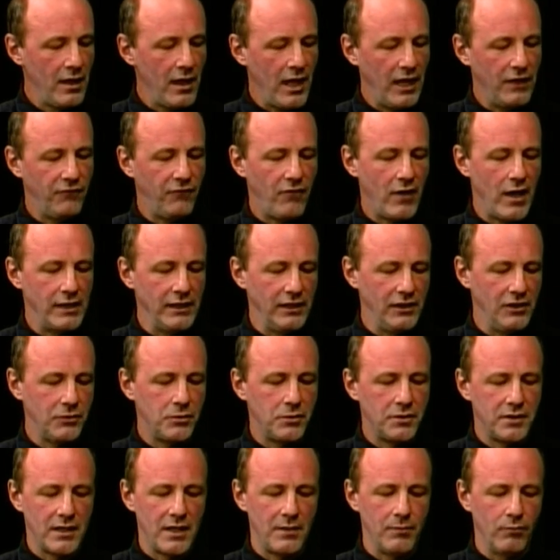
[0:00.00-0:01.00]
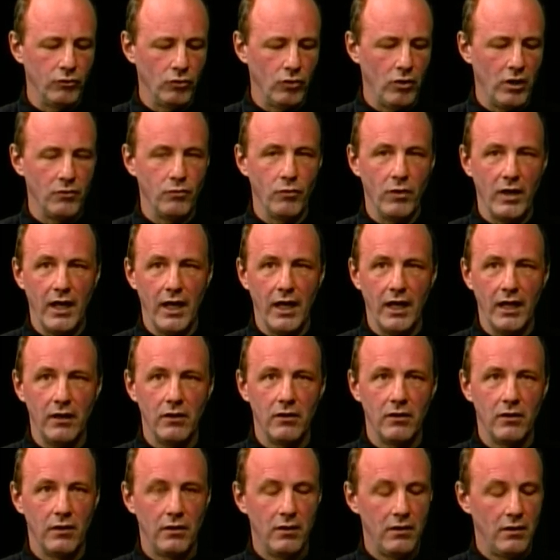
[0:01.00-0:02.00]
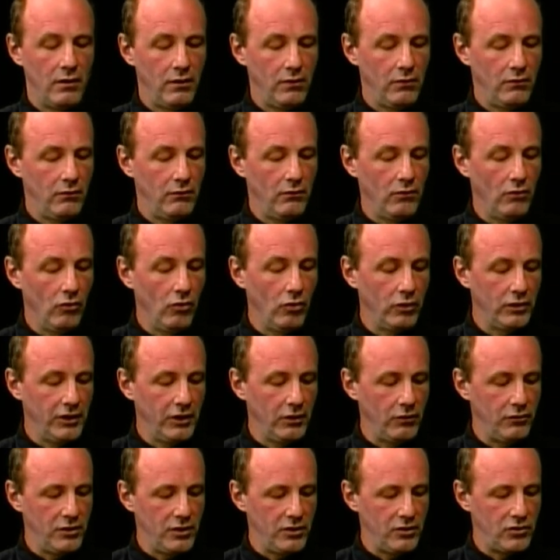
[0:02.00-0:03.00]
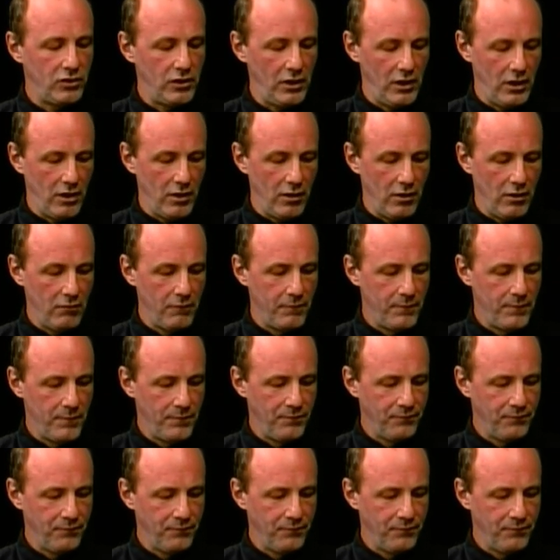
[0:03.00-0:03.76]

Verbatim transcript: And finally, this was on Broadway earlier this year.